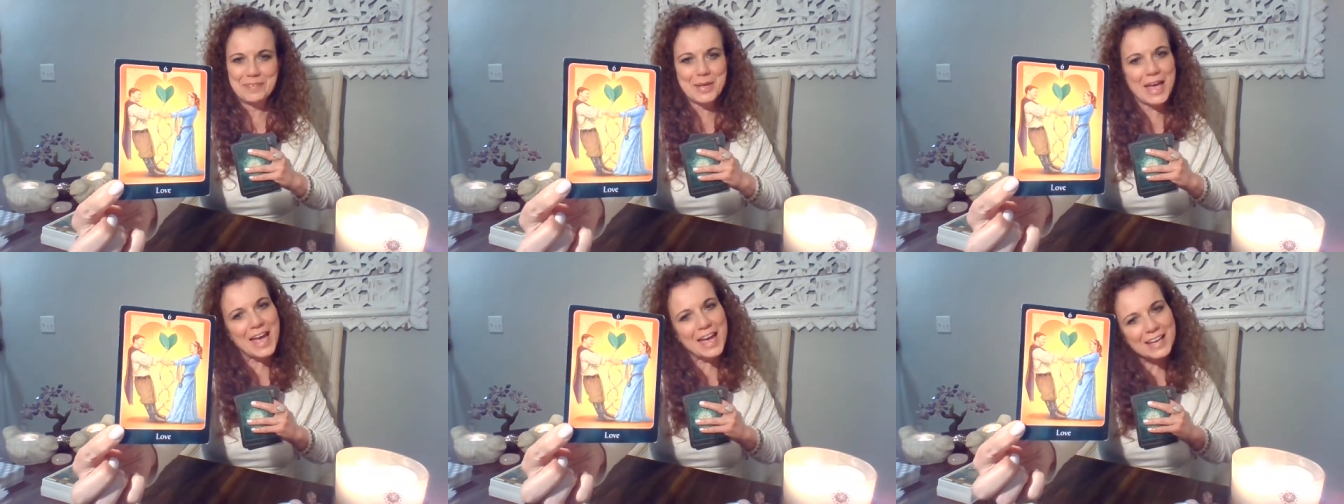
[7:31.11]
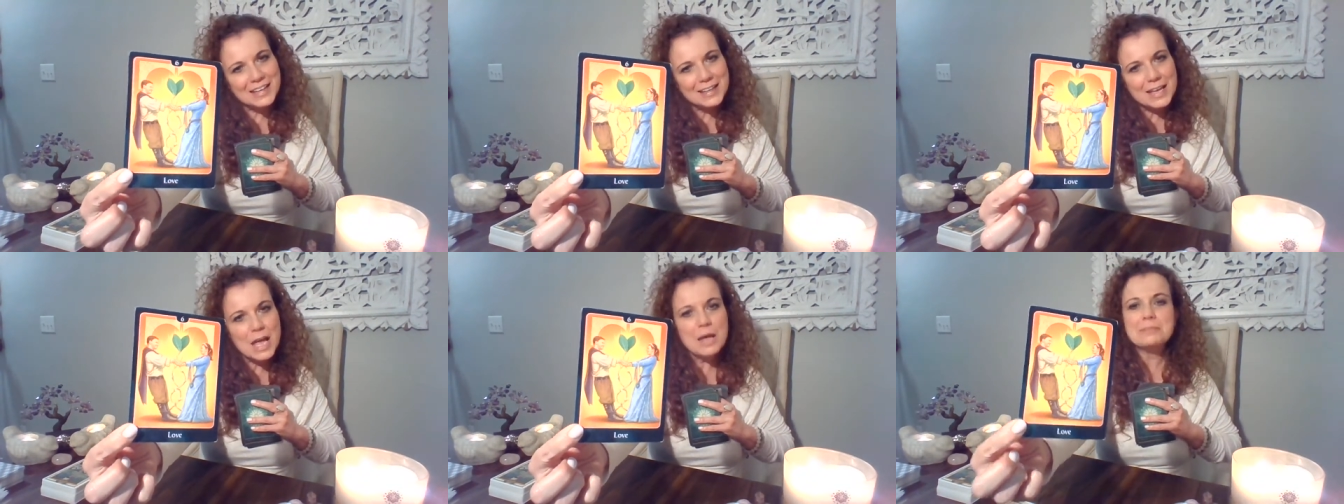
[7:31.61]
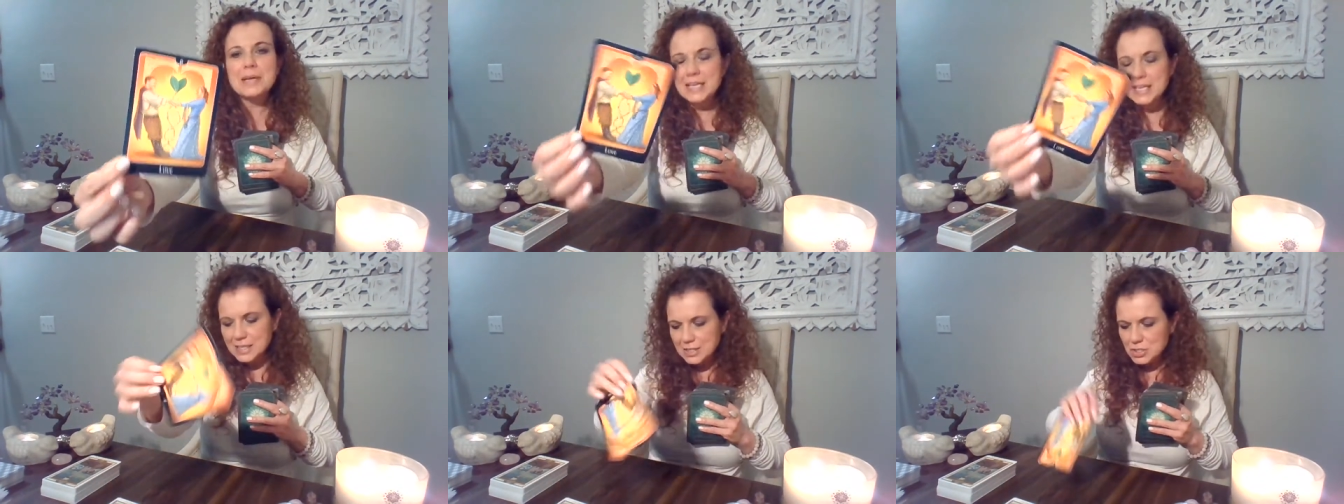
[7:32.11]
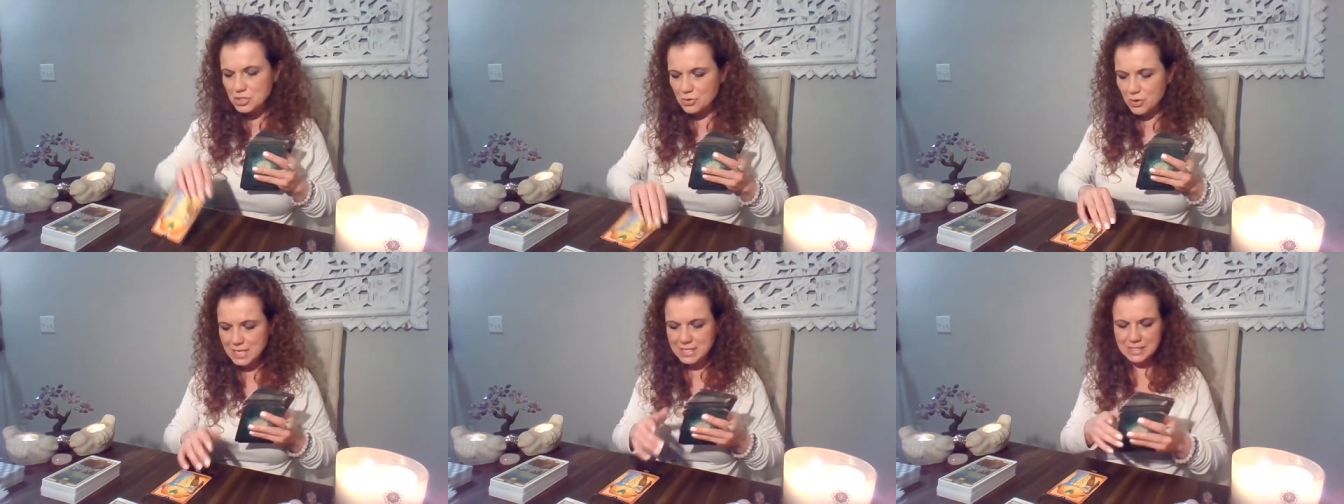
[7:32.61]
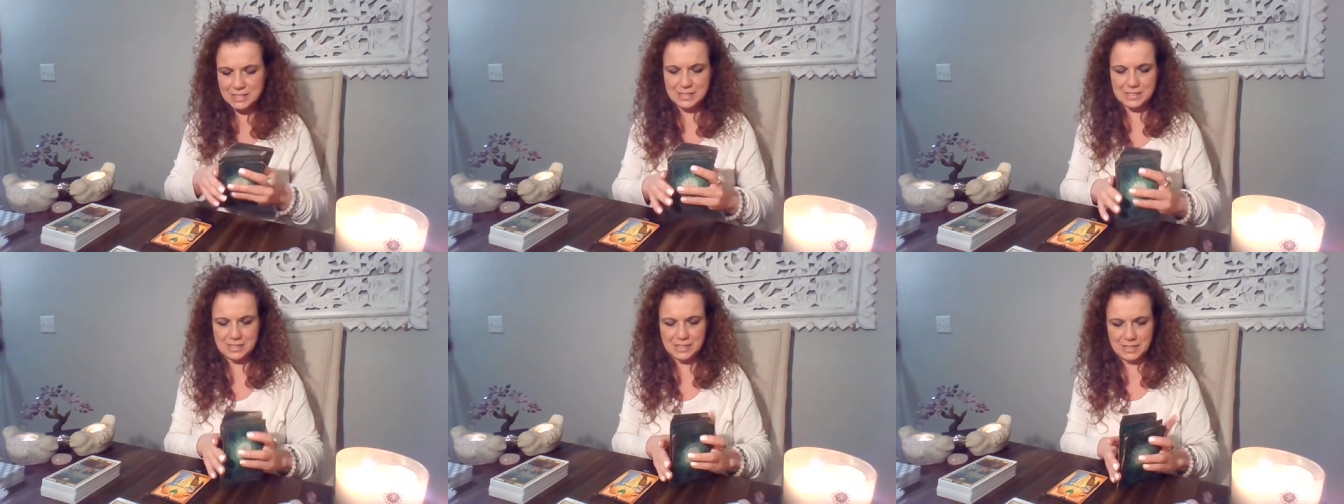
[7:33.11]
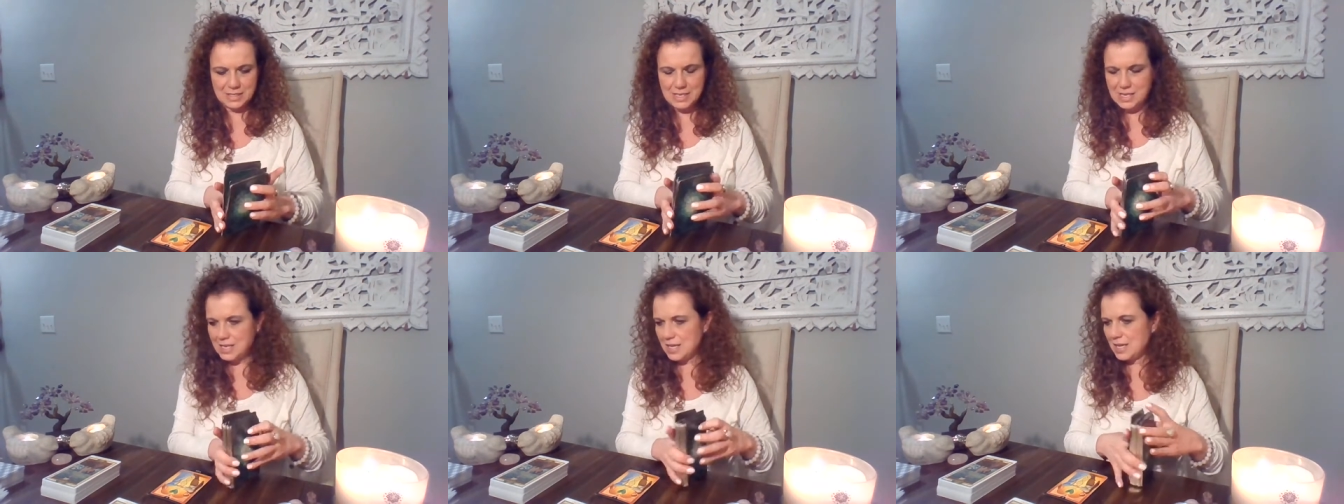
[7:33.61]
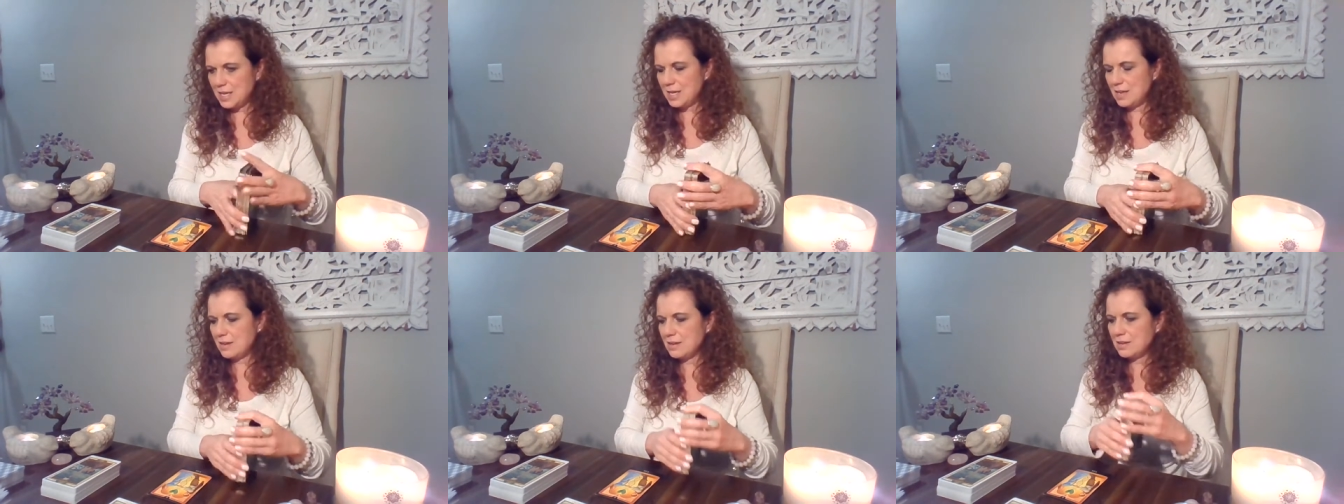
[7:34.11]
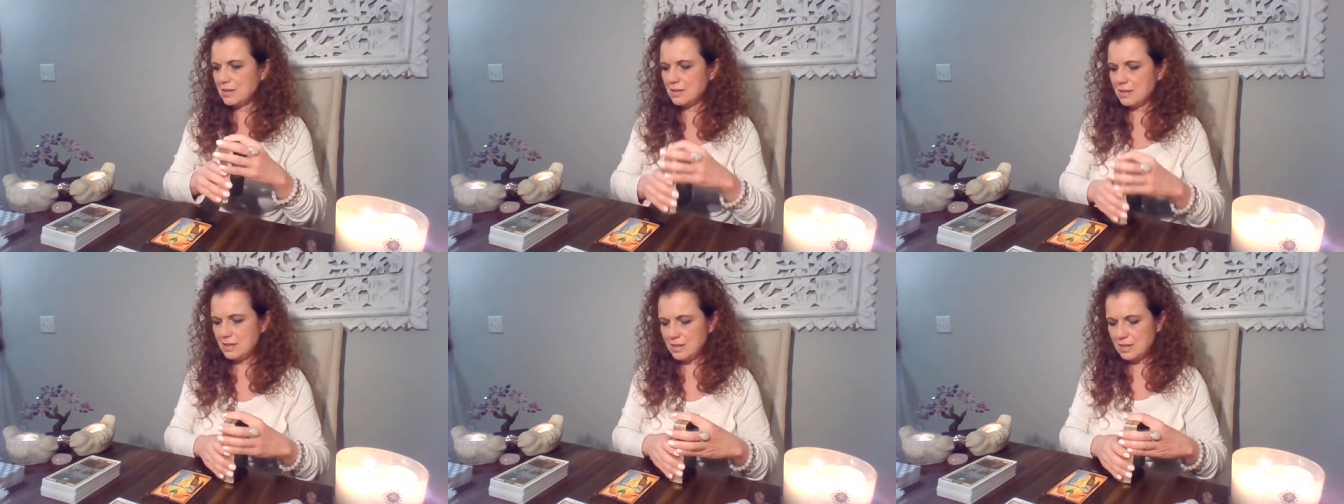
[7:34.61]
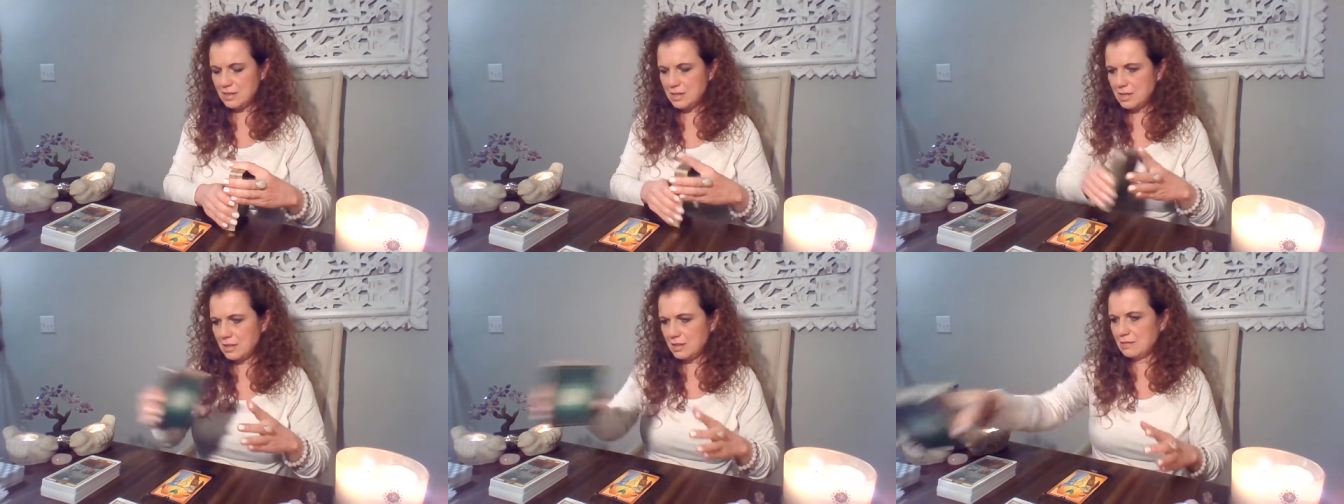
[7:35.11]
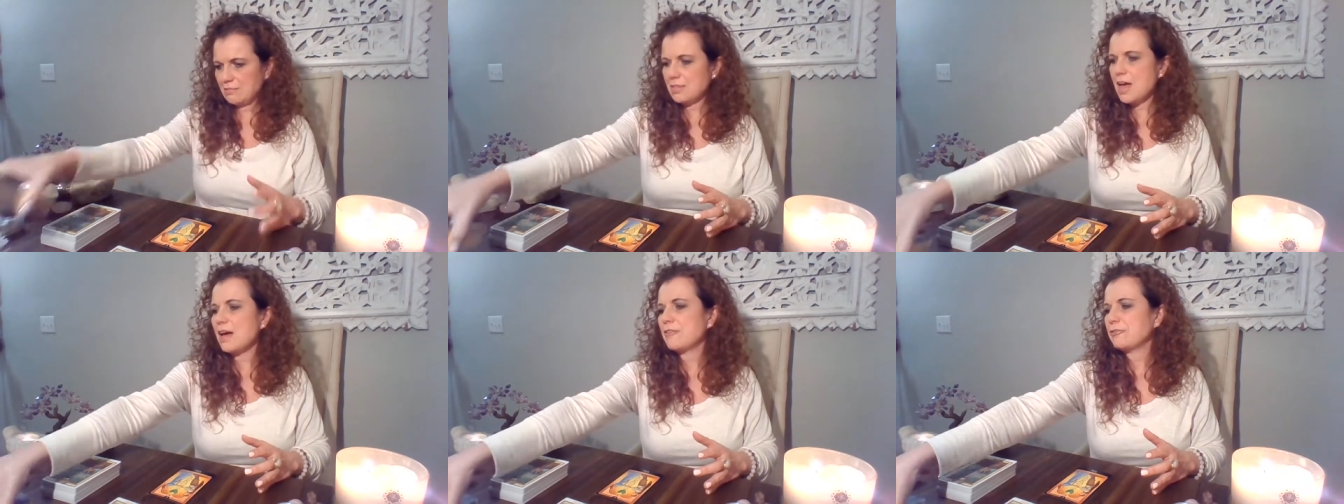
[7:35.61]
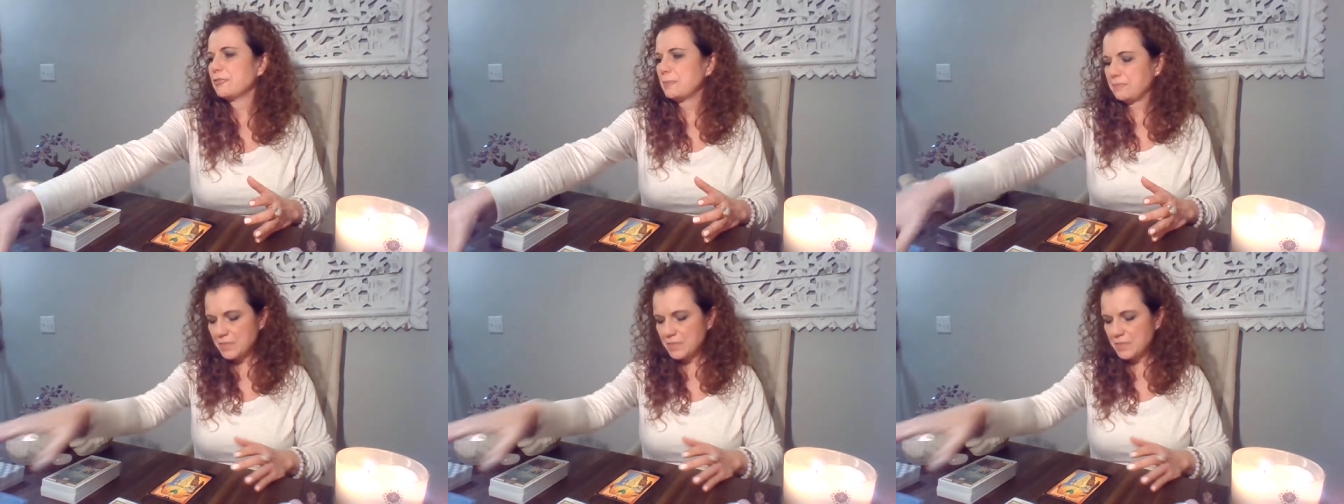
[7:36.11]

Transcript: Okay. Making a choice in love.